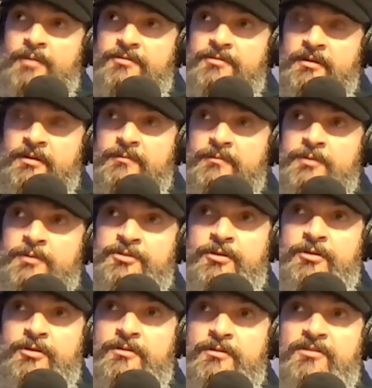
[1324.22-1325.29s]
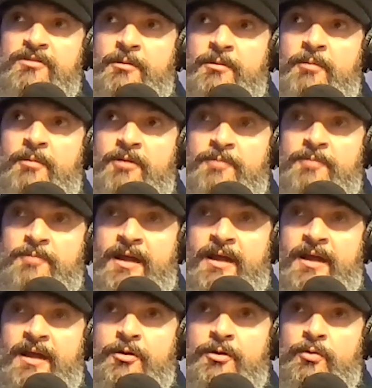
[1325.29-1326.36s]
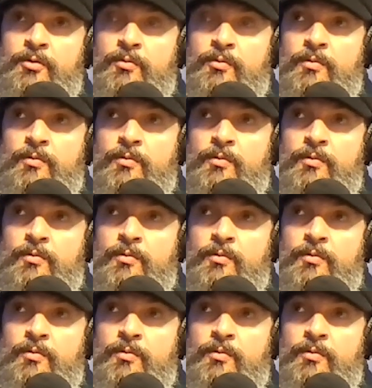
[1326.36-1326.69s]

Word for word: it, it, was during the summer months, but I don't know.